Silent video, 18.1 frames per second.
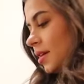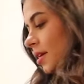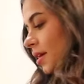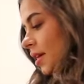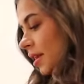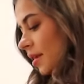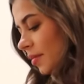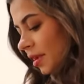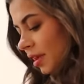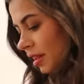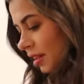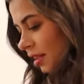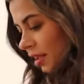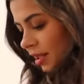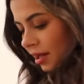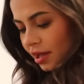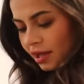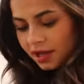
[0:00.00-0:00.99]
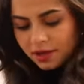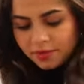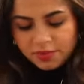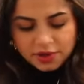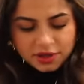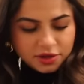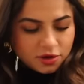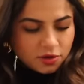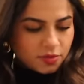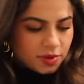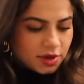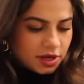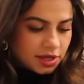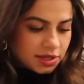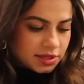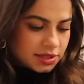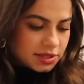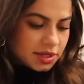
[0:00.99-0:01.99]
All right, I'm gonna clean up a little
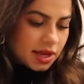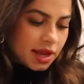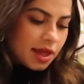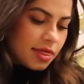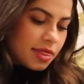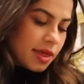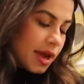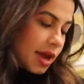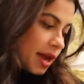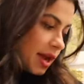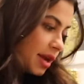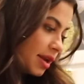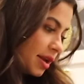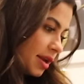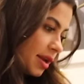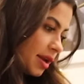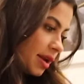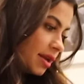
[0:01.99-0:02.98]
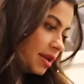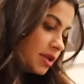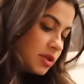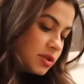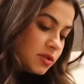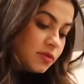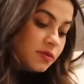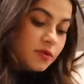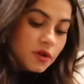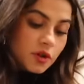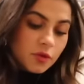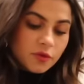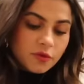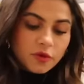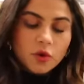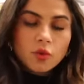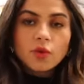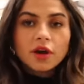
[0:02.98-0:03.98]
bit and then I need to film
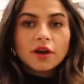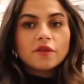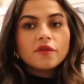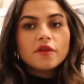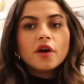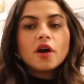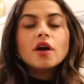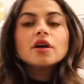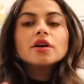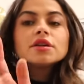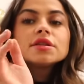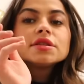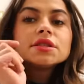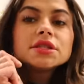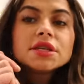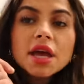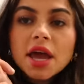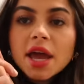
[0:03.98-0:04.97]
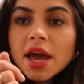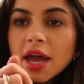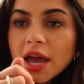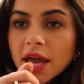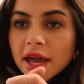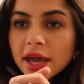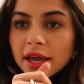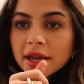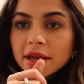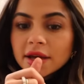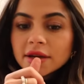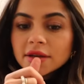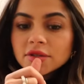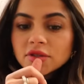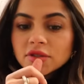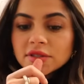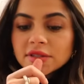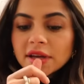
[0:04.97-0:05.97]
for White Fox
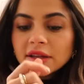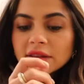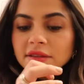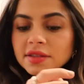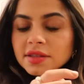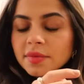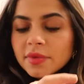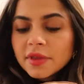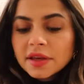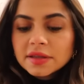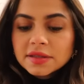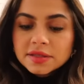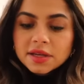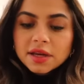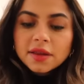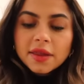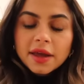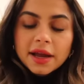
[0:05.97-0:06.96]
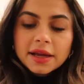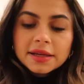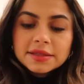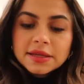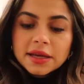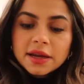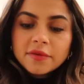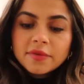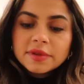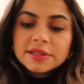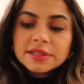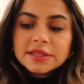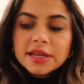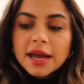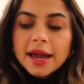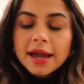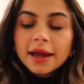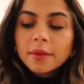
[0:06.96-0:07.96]
and just get some things done. Like I said, I've been
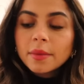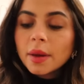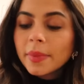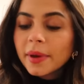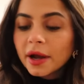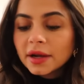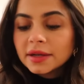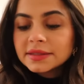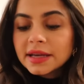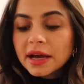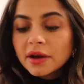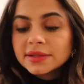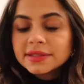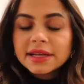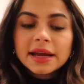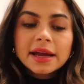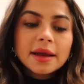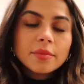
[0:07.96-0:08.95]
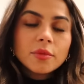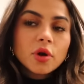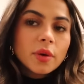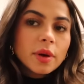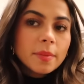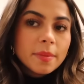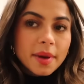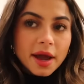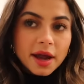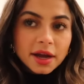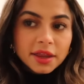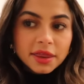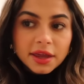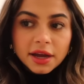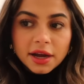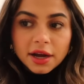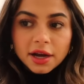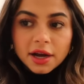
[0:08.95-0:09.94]
staying at my parents' house and I am going back
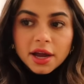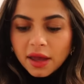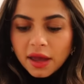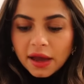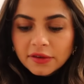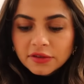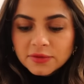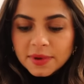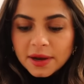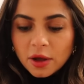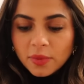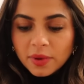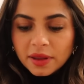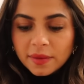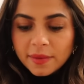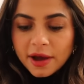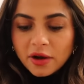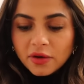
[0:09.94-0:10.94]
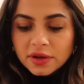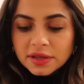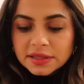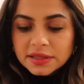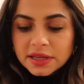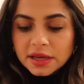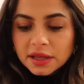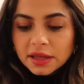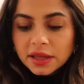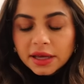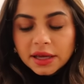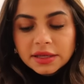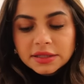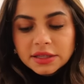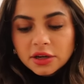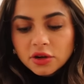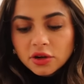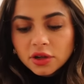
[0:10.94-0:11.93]
there. I've just been helping them out because like I
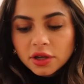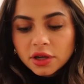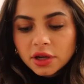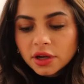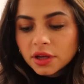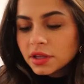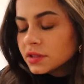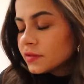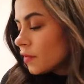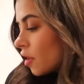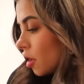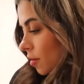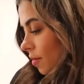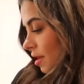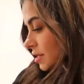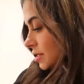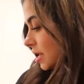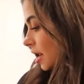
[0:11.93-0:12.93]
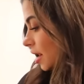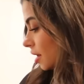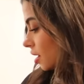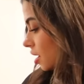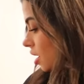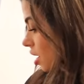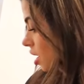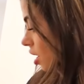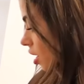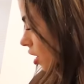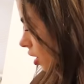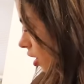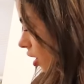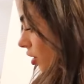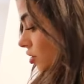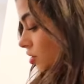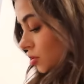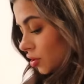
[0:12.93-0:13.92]
said earlier in this vlog, my dad
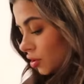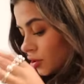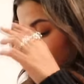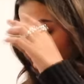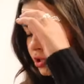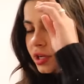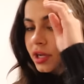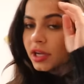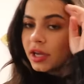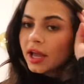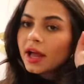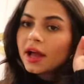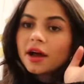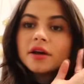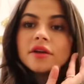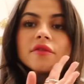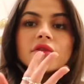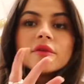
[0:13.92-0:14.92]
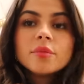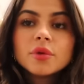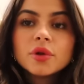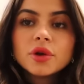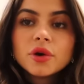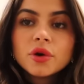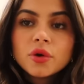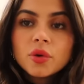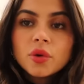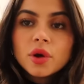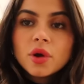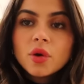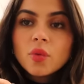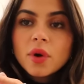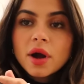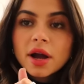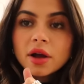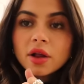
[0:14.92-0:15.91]
got surgery out of the blue
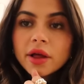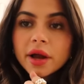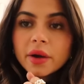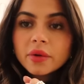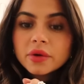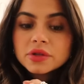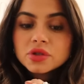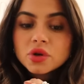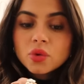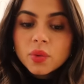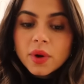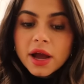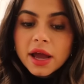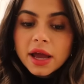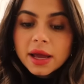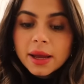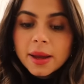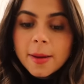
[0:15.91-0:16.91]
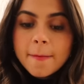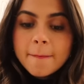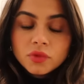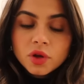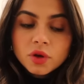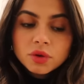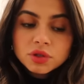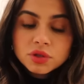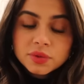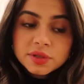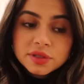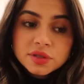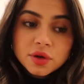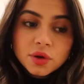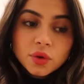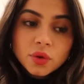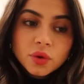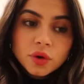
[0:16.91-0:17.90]
while I was away, which was
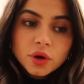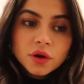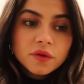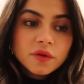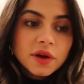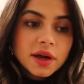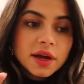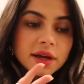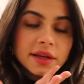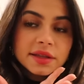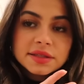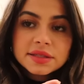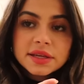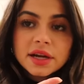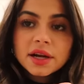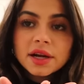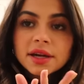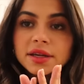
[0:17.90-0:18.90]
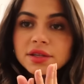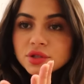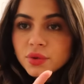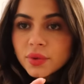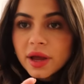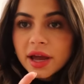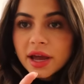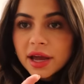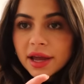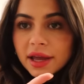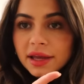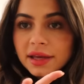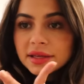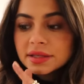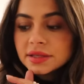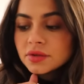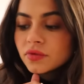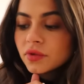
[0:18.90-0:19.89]
horrifying and scary. He's okay,
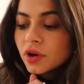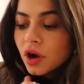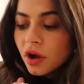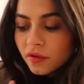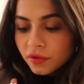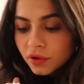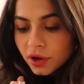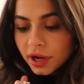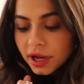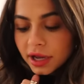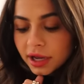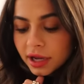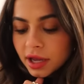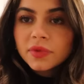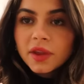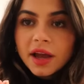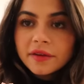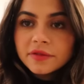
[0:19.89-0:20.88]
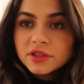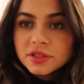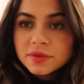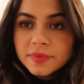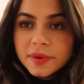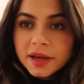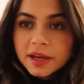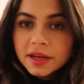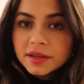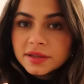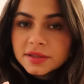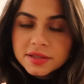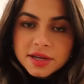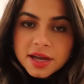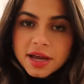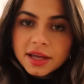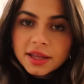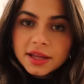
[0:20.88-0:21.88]
he's recovering. I've just been
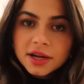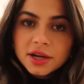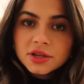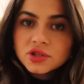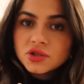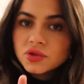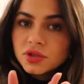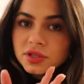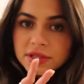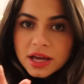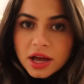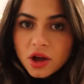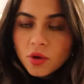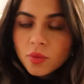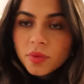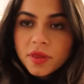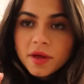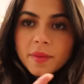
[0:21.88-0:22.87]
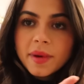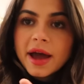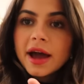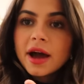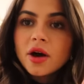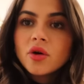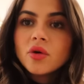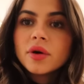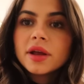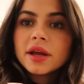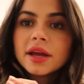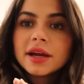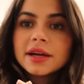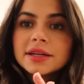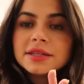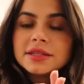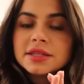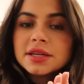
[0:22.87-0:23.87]
staying there to just help them out
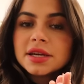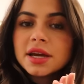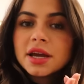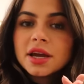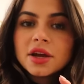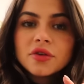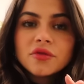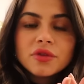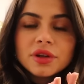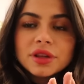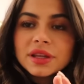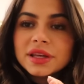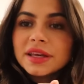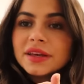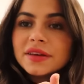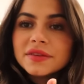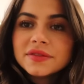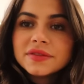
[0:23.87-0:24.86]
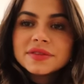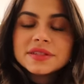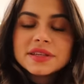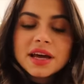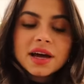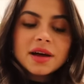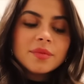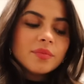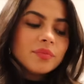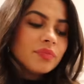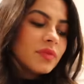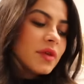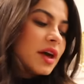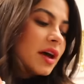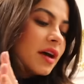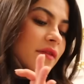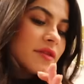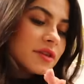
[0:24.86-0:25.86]
and relieve some
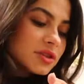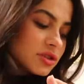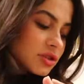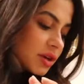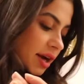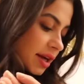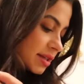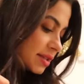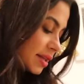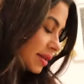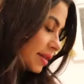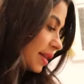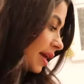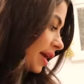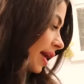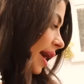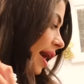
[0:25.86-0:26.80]
of the stress that they